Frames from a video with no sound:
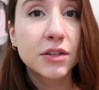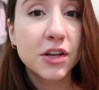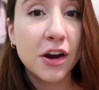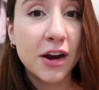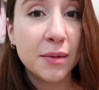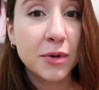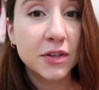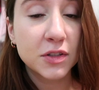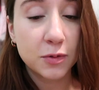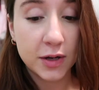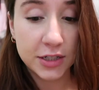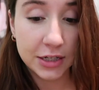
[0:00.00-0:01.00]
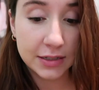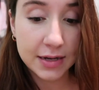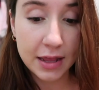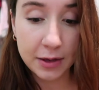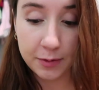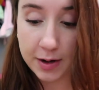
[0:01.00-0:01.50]
Sorry, I'm also watching
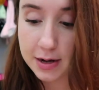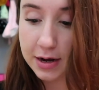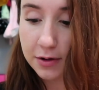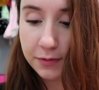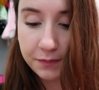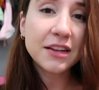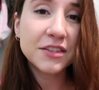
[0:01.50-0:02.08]
Stella right now.